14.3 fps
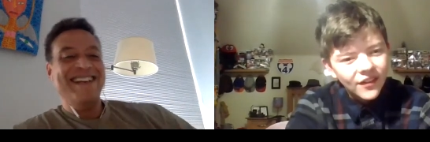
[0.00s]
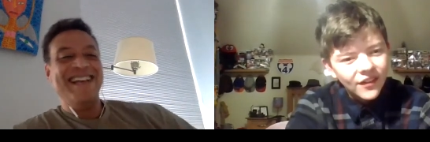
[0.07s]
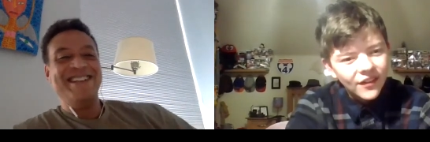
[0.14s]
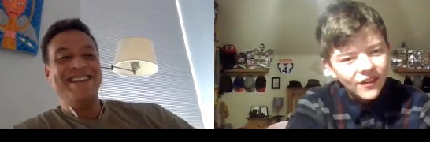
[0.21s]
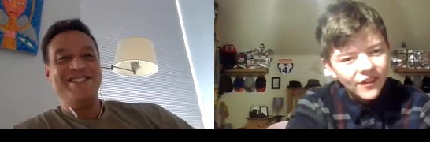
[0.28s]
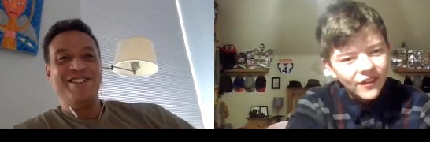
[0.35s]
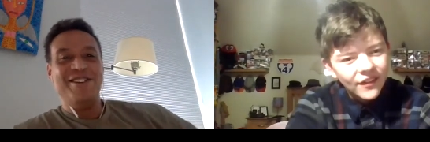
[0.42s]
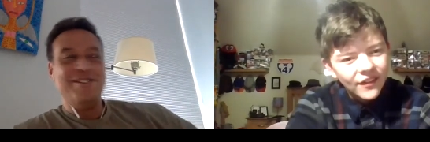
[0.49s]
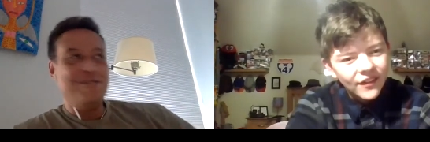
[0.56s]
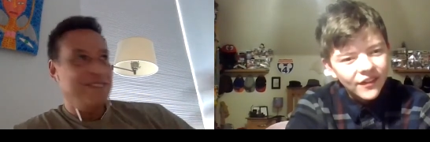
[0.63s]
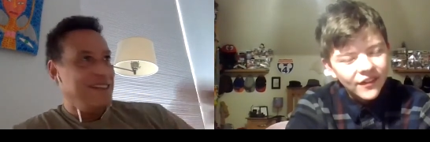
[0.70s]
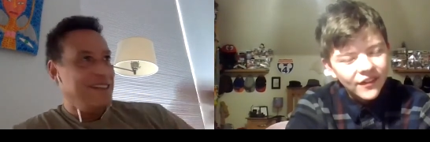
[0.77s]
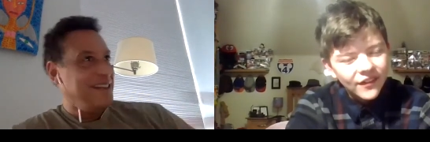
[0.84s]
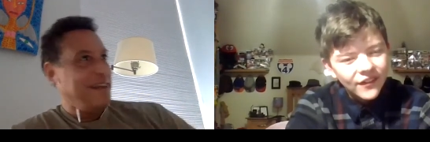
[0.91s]
Speaker 1: and so
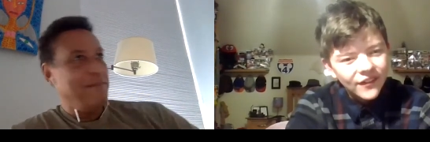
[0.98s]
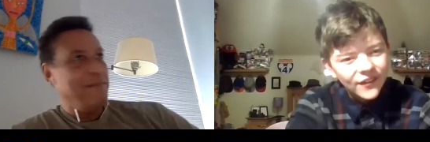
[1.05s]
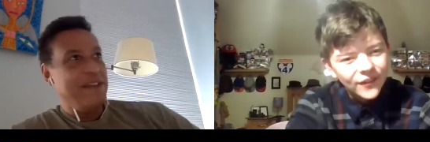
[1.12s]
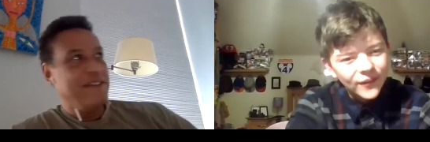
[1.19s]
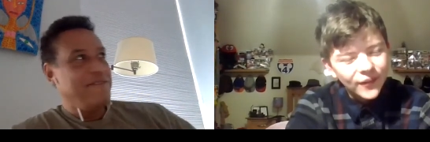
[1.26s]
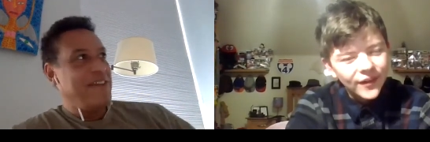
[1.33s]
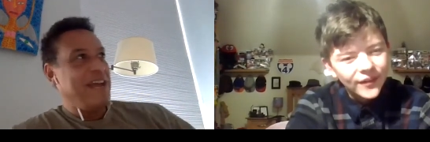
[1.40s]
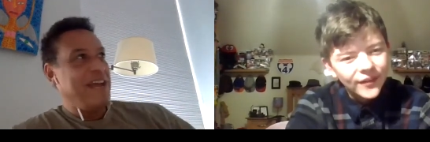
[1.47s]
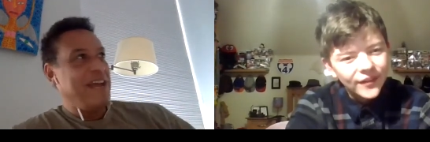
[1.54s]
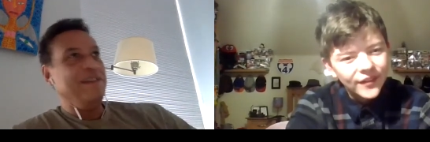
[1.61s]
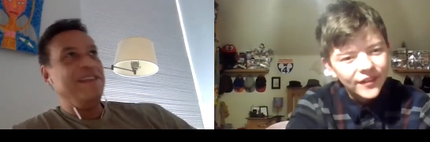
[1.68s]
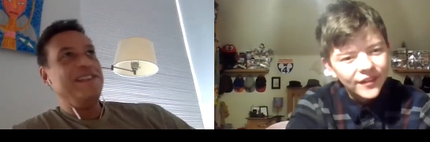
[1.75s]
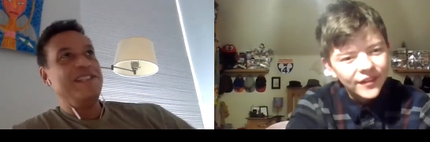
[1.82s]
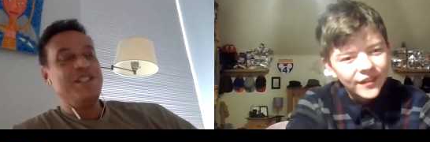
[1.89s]
I met the hmm.
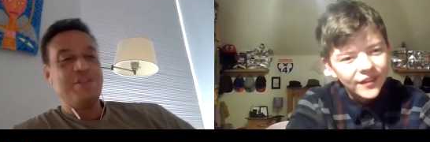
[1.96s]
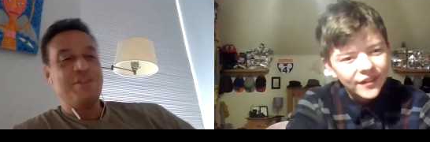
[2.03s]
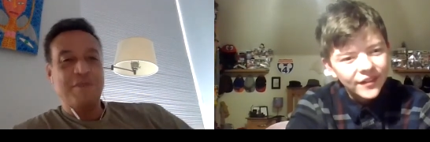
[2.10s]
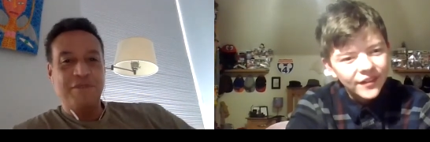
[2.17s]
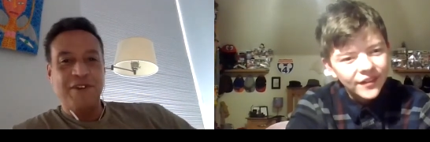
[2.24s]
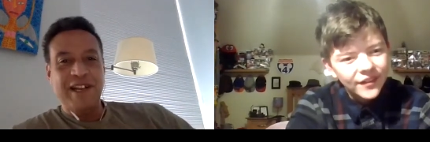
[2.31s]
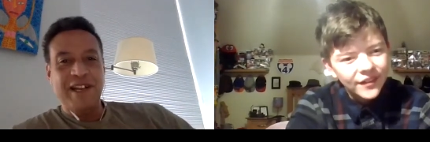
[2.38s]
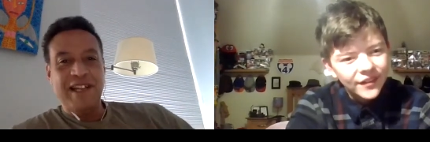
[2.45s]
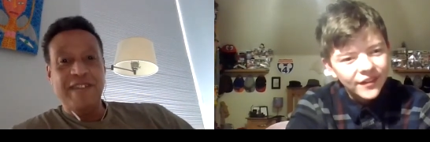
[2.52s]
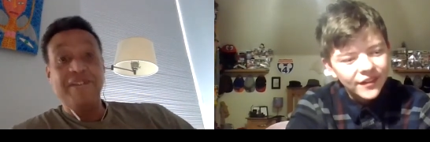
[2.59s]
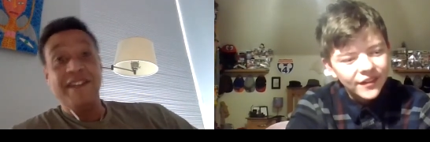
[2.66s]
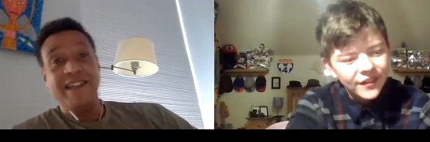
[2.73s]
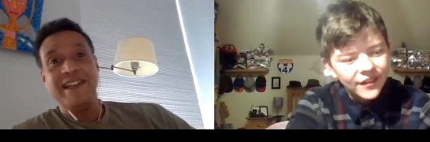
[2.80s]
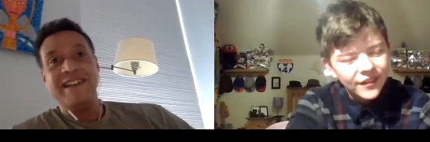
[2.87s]
families. And just before I left,
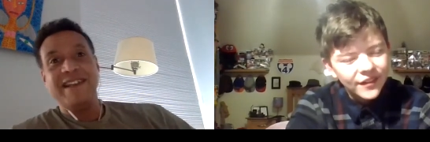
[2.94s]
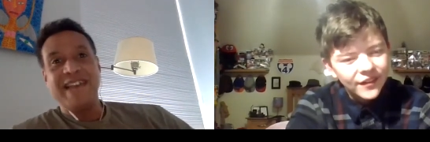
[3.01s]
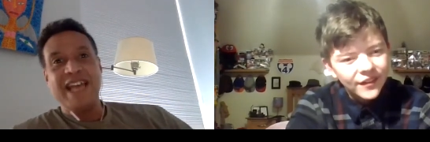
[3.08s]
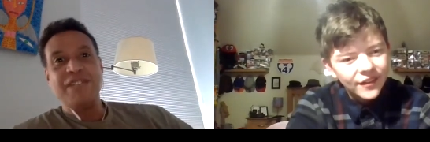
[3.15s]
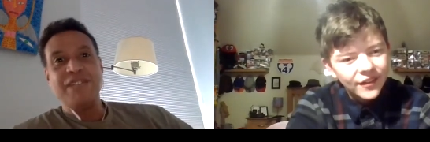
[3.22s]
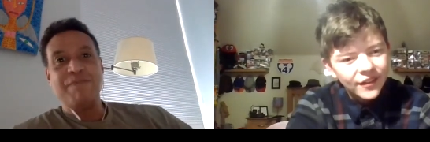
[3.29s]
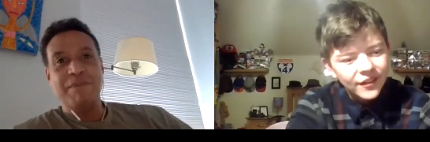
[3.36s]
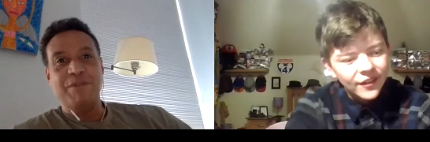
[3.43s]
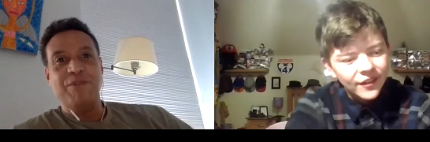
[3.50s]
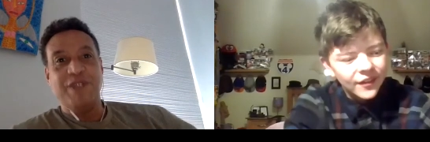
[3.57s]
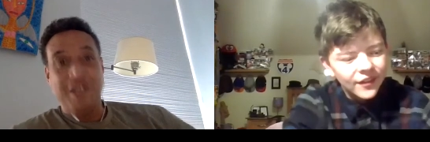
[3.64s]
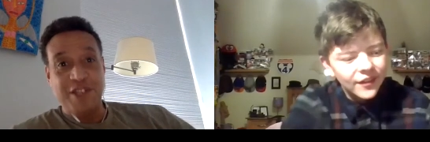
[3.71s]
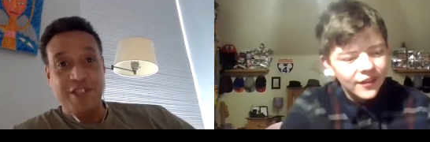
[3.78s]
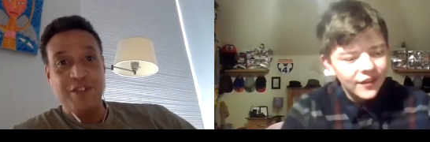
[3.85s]
then the cast member
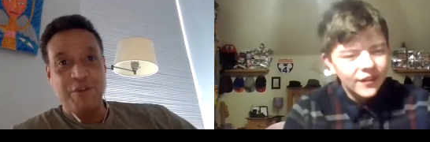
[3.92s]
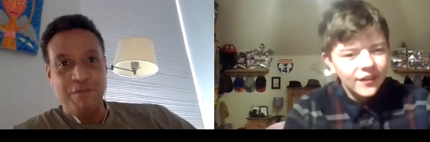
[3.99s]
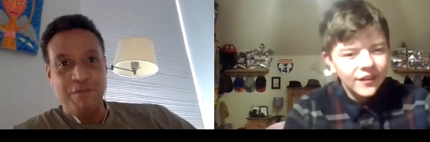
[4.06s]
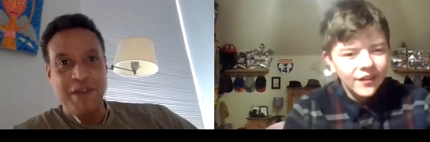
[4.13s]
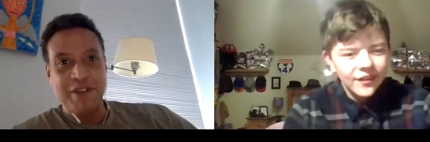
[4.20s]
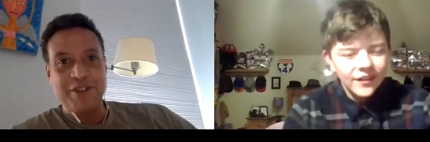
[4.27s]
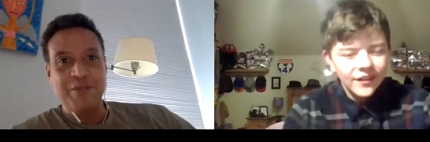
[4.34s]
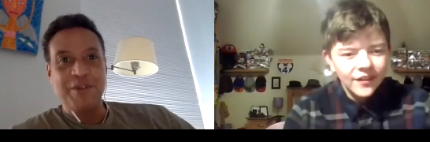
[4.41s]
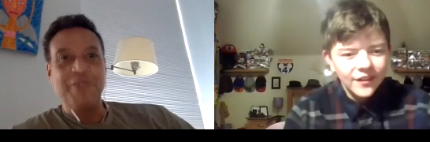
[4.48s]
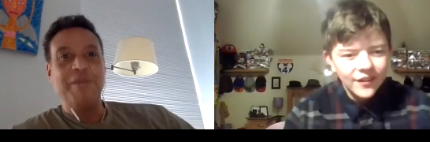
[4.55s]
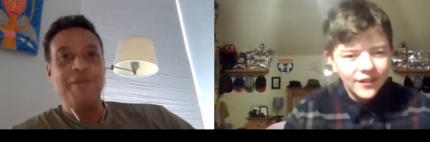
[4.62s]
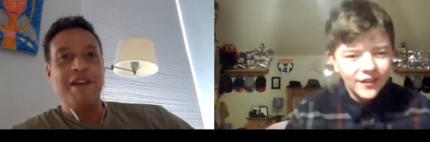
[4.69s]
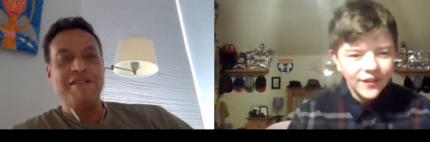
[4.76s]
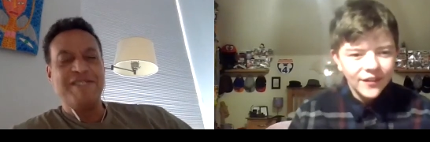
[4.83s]
wanted his own picture with the
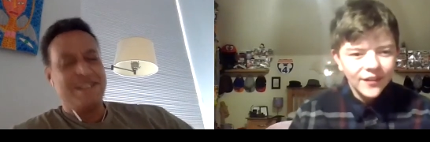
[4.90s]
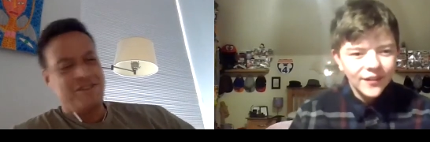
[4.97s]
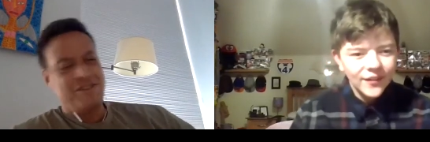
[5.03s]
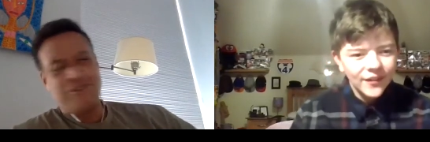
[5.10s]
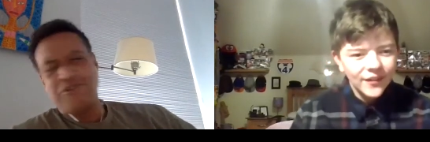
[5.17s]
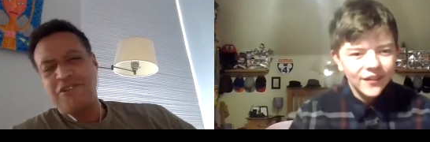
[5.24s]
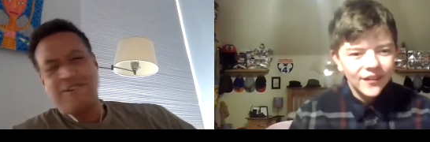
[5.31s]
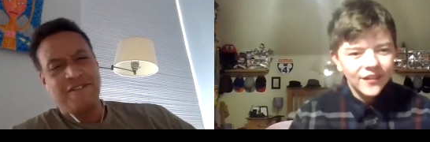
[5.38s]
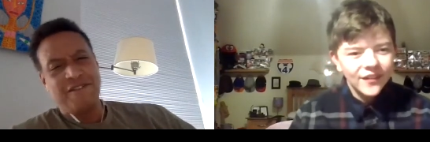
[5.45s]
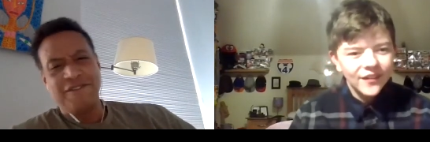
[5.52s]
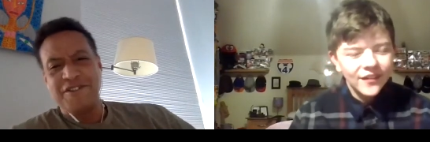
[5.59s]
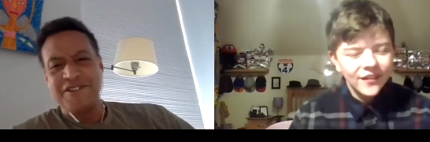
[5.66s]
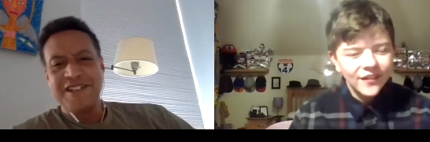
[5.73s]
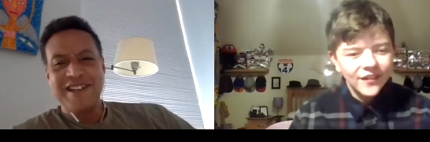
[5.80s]
bear. It's like, sure, of
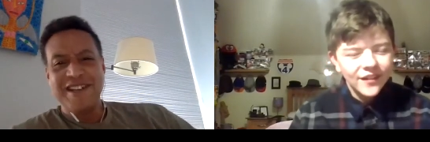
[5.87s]
course.